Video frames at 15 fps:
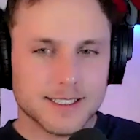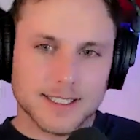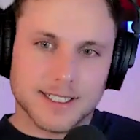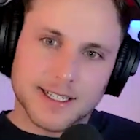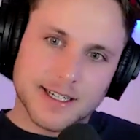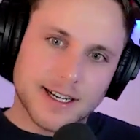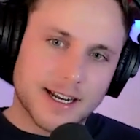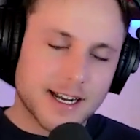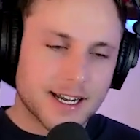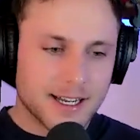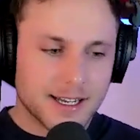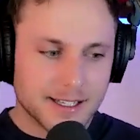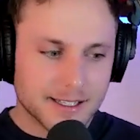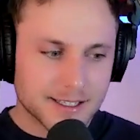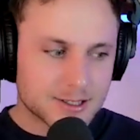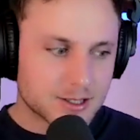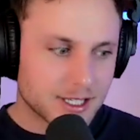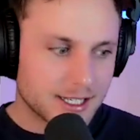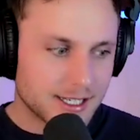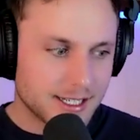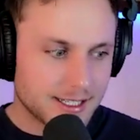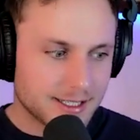let's
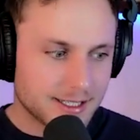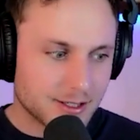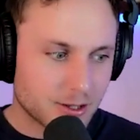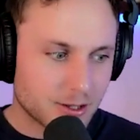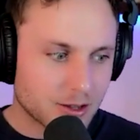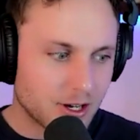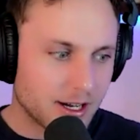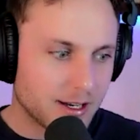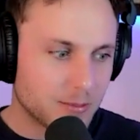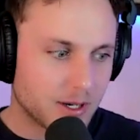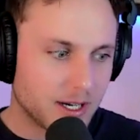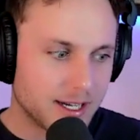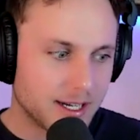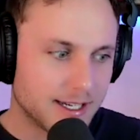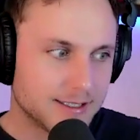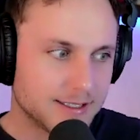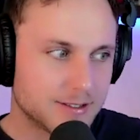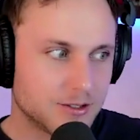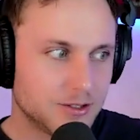say, thought behind,